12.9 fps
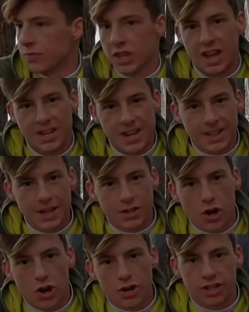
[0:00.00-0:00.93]
I take that
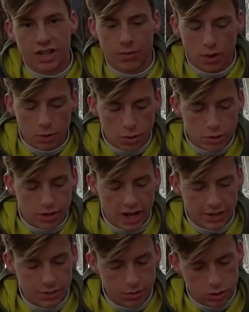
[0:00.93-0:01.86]
to heart because I really want you
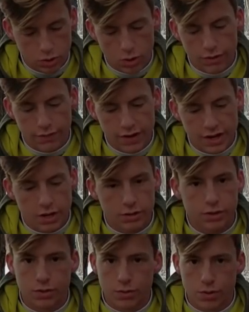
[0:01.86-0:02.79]
guys to enjoy the
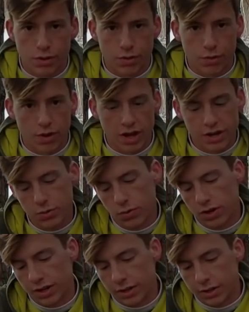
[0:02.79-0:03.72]
videos through and through. I don't
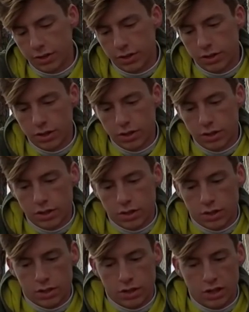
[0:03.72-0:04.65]
want
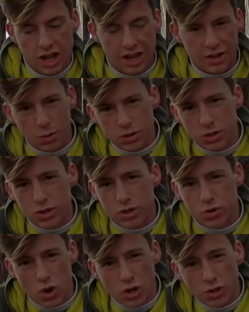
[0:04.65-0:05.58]
you to
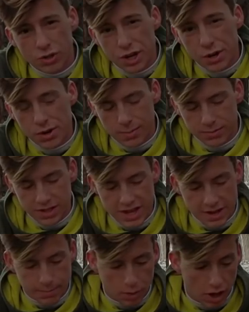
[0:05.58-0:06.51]
struggle to hear what I'm
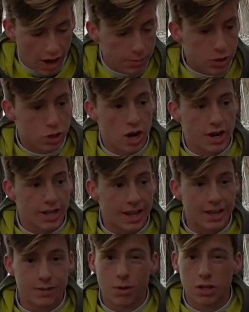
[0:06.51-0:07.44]
saying, but I'm just trying to
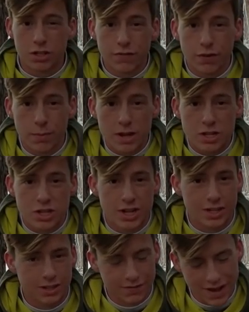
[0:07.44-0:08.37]
get as much information
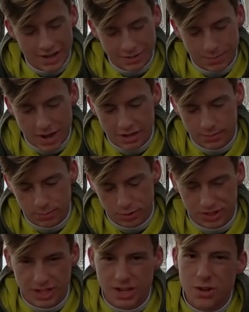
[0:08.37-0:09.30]
in as fast as possible
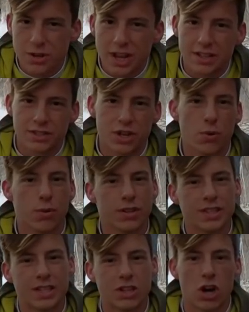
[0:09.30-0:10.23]
because I know you guys don't want
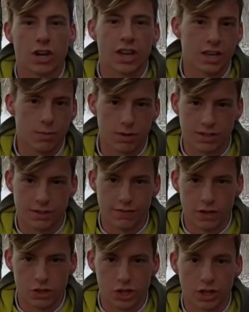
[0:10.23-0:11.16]
to see talking, you want to see
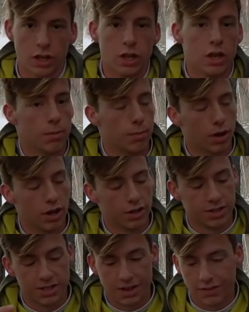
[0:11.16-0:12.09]
fishing. But
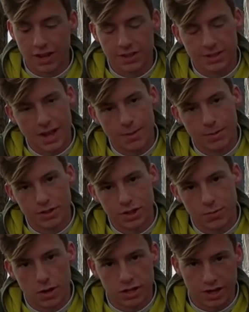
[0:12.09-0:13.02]
since I've got this comment
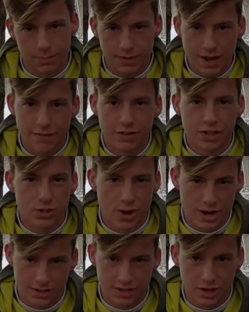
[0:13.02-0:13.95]
so much, I'm definitely
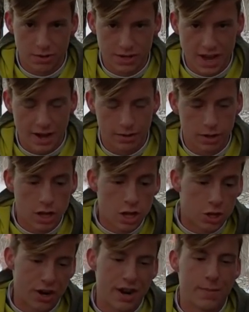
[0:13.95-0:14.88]
trying to slow it down,
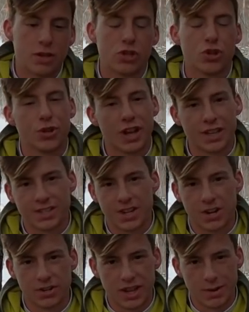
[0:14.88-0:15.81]
trying to make sure you guys can
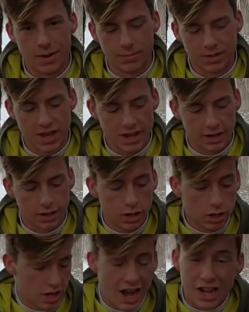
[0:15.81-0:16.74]
understand what I'm saying.
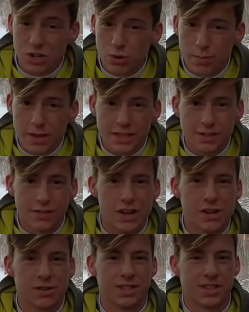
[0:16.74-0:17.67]
I just want to make these
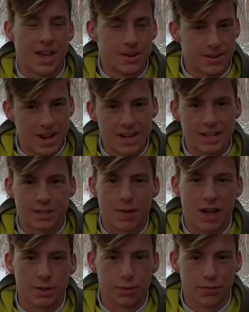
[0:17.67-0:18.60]
videos as entertaining as
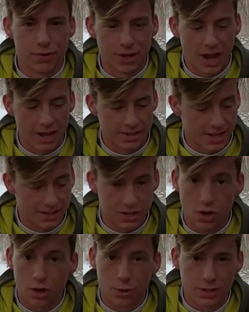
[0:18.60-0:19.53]
possible for you guys. That's the
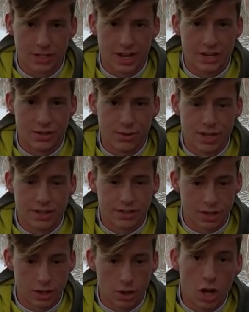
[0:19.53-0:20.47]
only reason I do it,
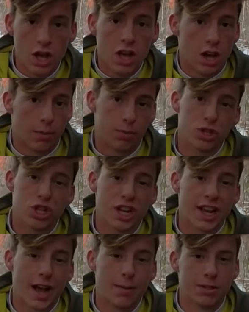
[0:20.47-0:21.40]
so
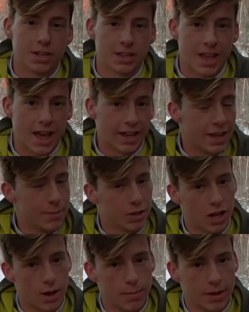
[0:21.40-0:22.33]
appreciate comments like that. Keep
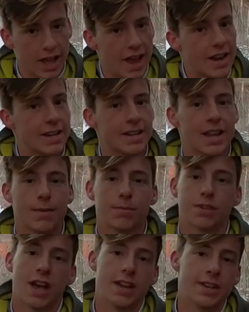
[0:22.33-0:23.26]
it coming. Any
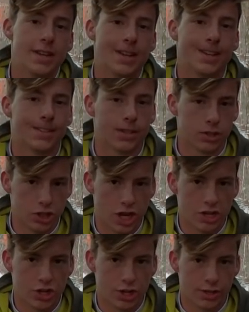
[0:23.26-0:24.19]
tips, ideas,
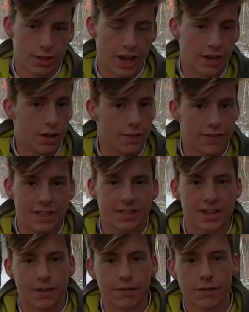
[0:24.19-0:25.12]
suggestions, I love that
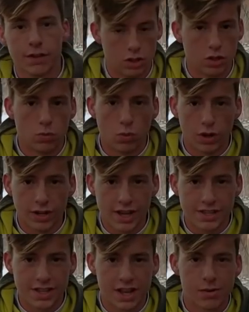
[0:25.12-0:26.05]
stuff. One
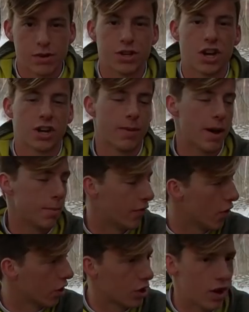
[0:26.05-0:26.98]
last thing I want to talk about
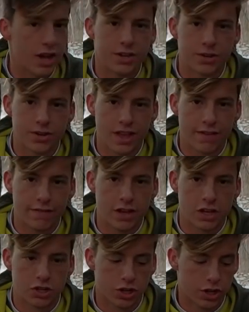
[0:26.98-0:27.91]
before I go ahead and turn that
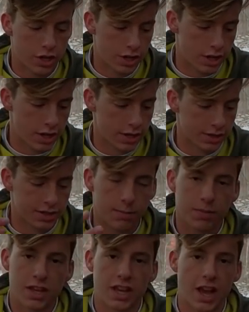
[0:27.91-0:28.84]
fish is
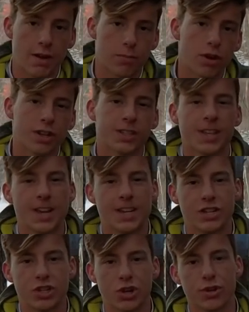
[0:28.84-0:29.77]
something I'm really
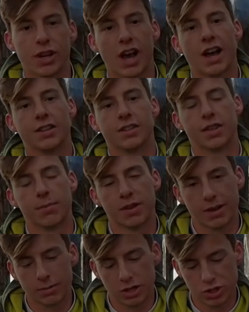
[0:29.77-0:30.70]
excited to show you guys. It's
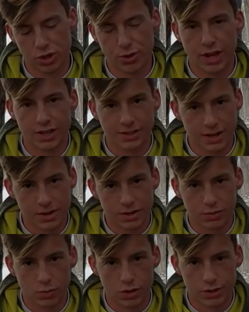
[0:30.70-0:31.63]
something I'm going to show you guys later
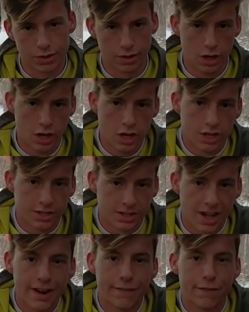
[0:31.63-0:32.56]
this winter. It's a
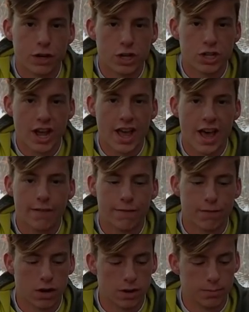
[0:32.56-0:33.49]
lot of footage I have
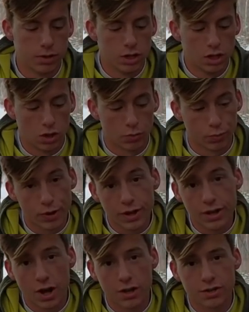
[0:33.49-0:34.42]
from a
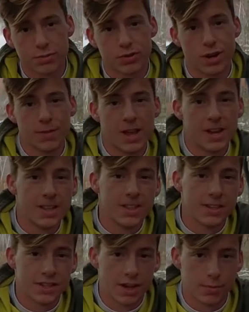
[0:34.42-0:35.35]
really awesome trip that I did
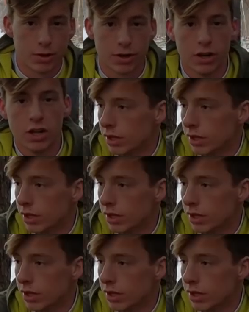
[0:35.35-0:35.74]
this summer.